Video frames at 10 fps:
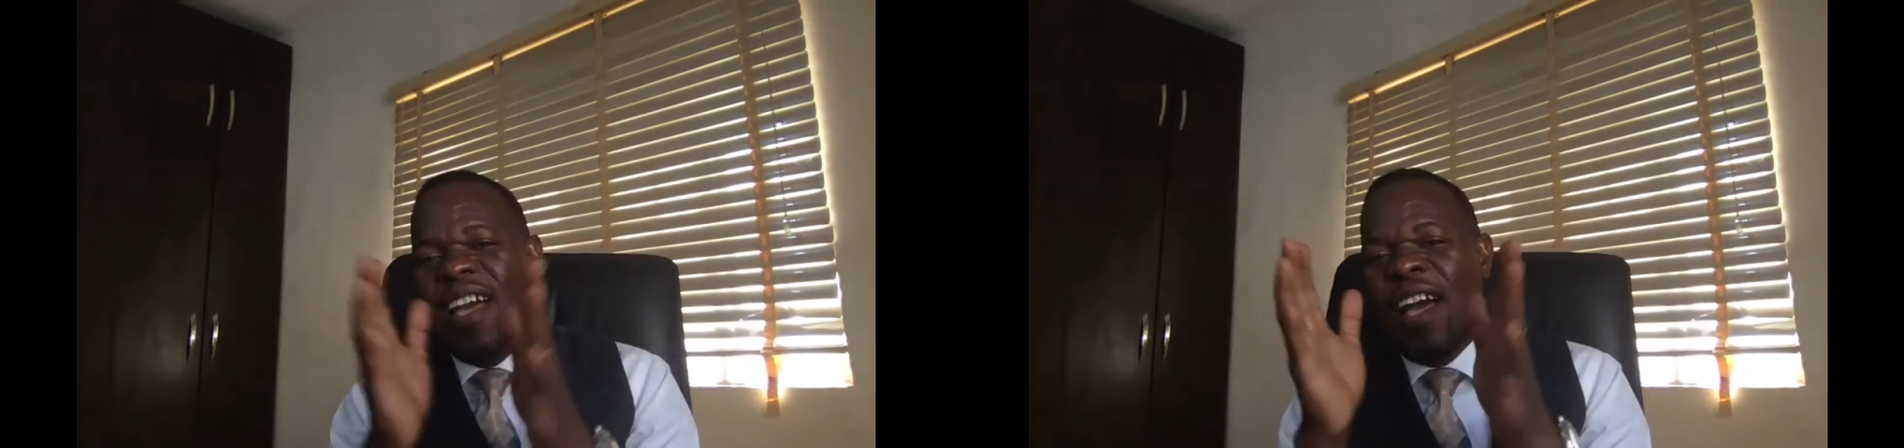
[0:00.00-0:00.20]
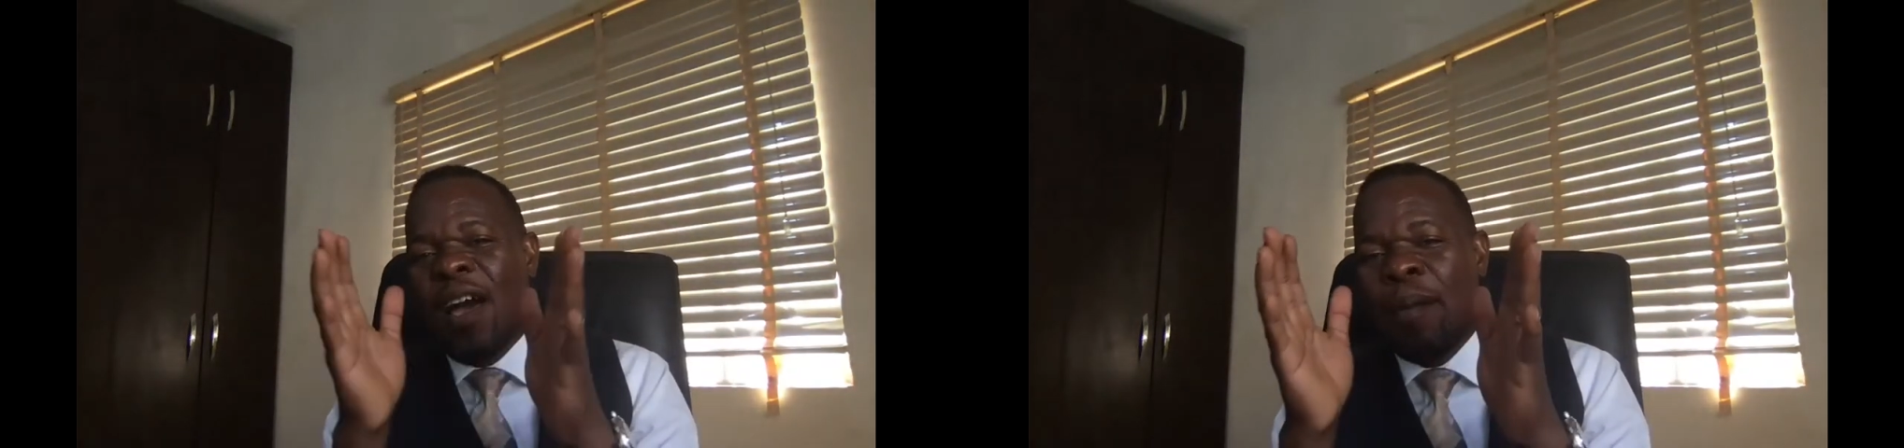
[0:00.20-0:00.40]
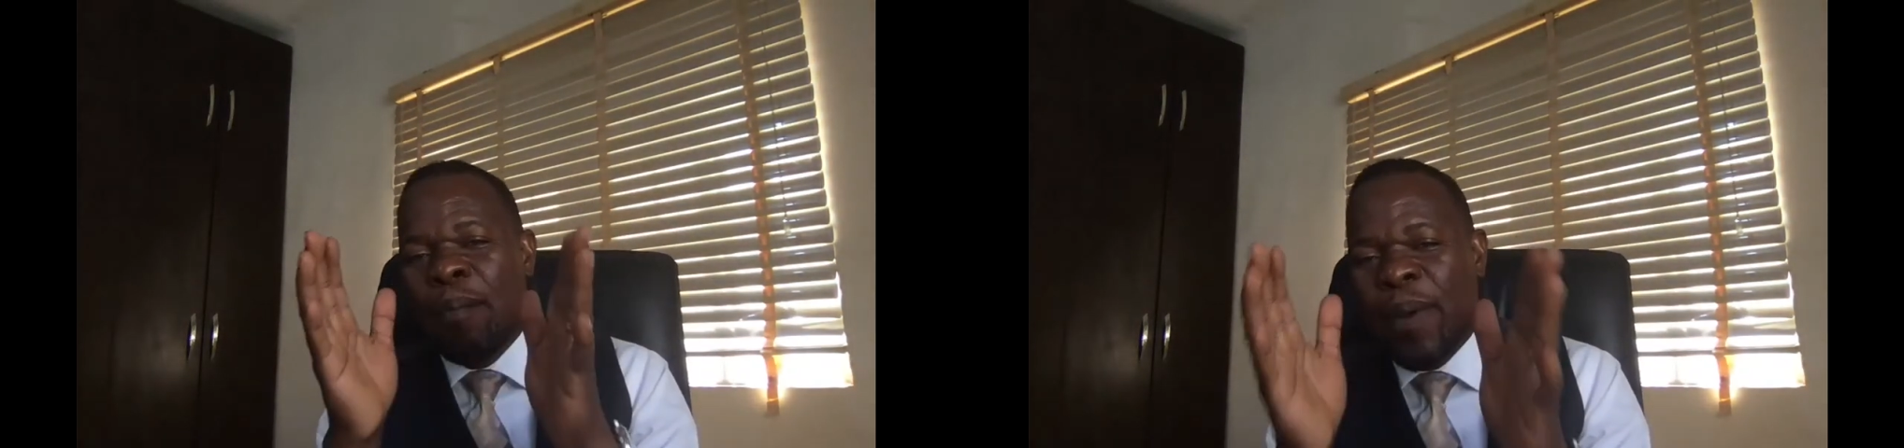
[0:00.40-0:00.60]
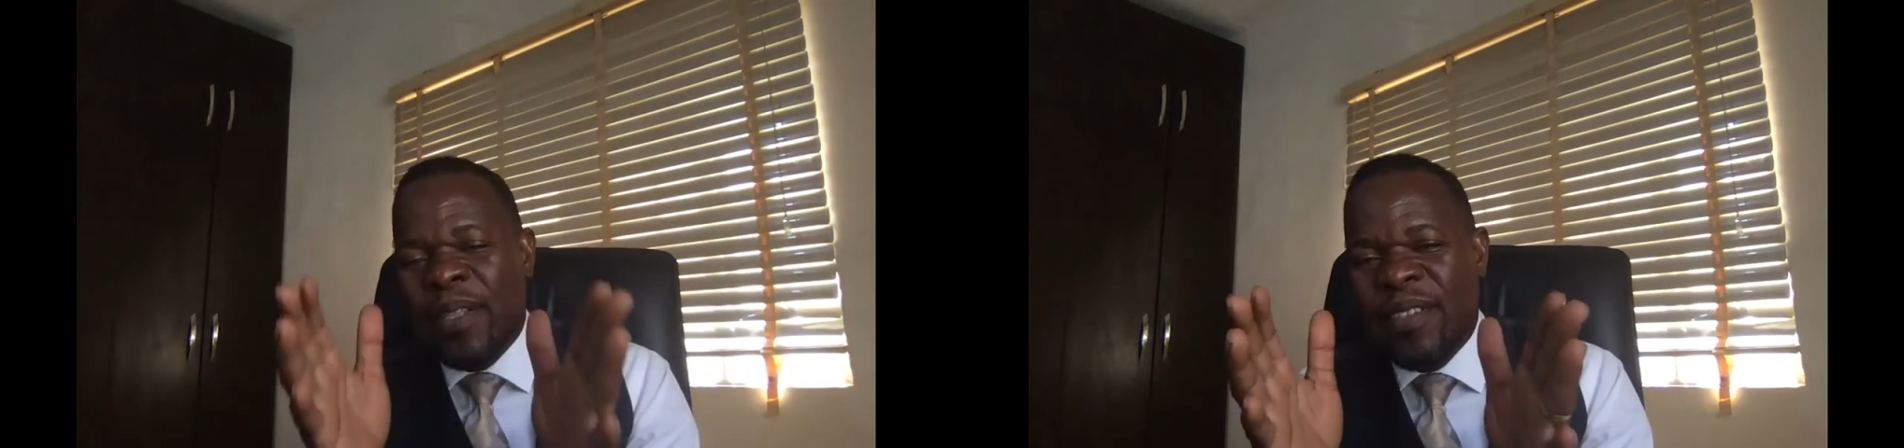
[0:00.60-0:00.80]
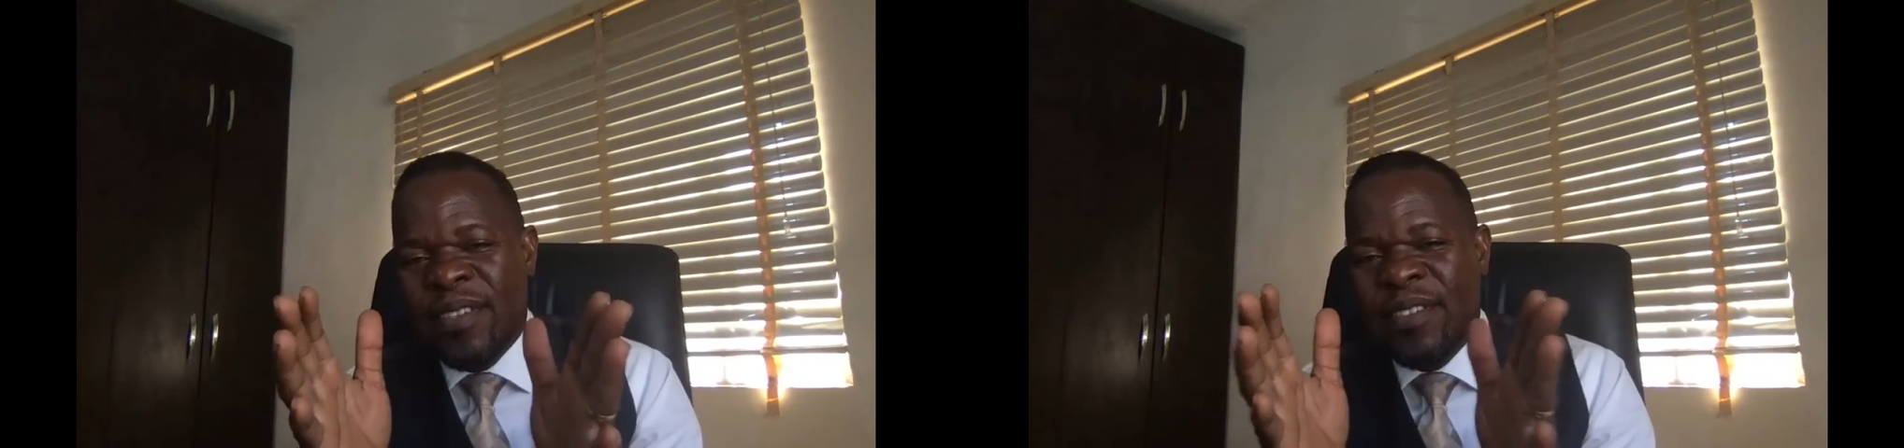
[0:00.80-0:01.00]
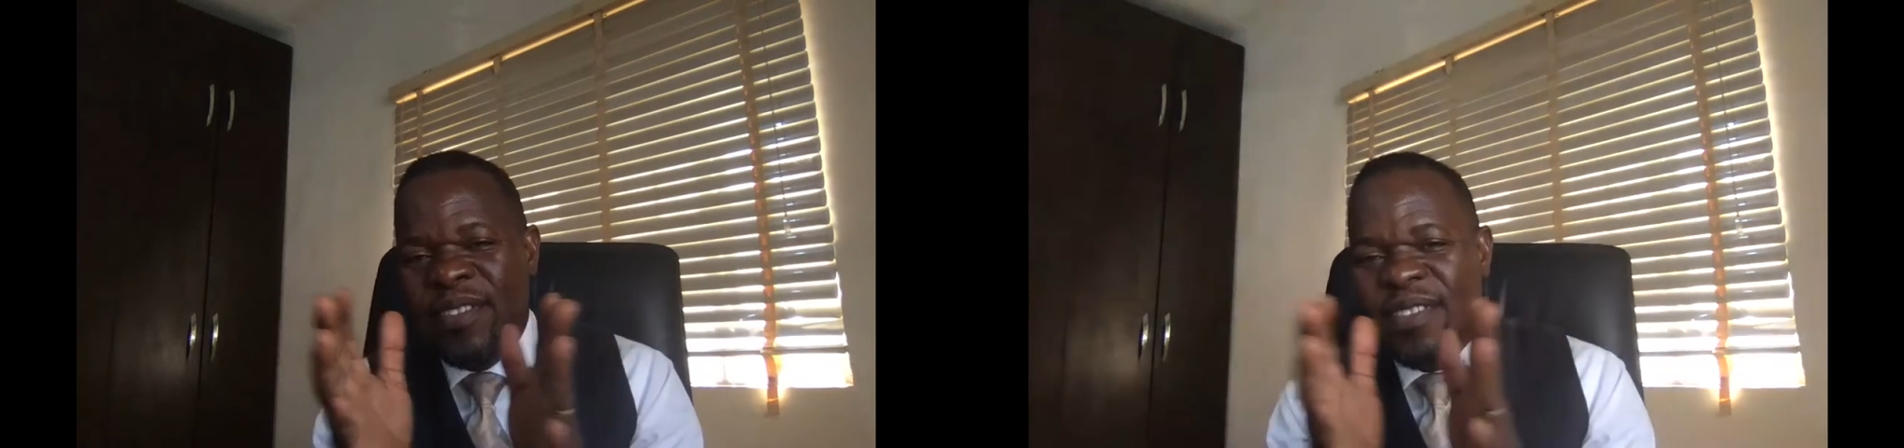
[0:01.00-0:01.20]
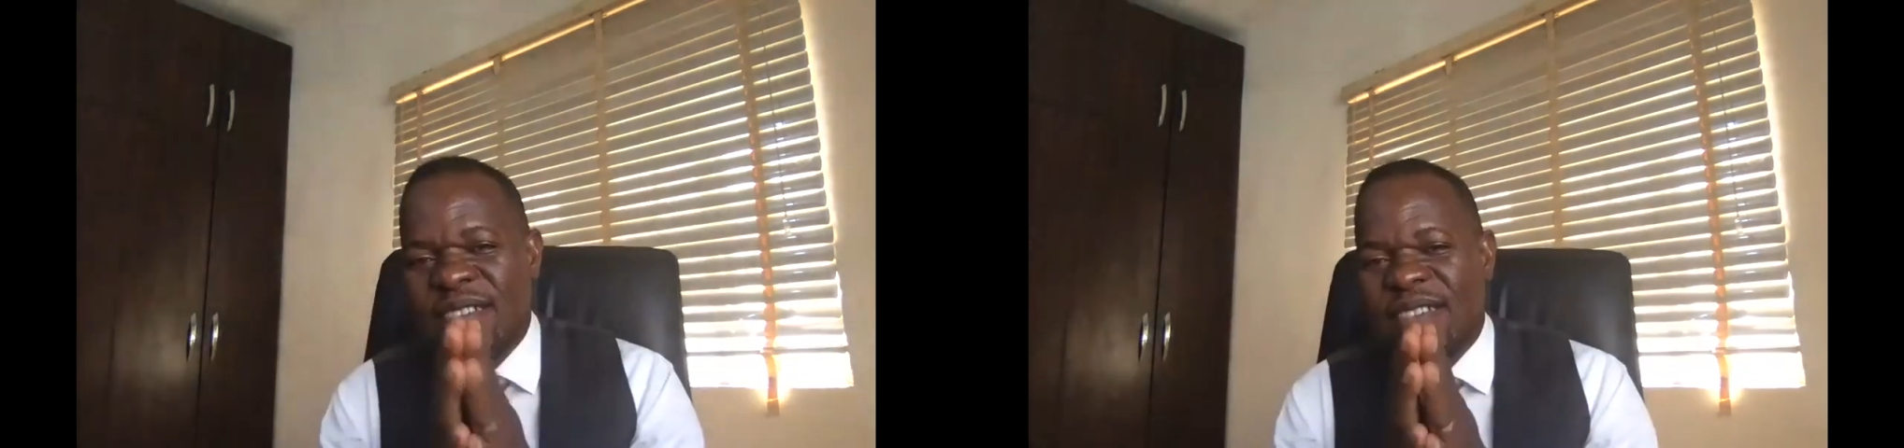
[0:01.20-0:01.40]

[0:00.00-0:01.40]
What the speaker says: are parties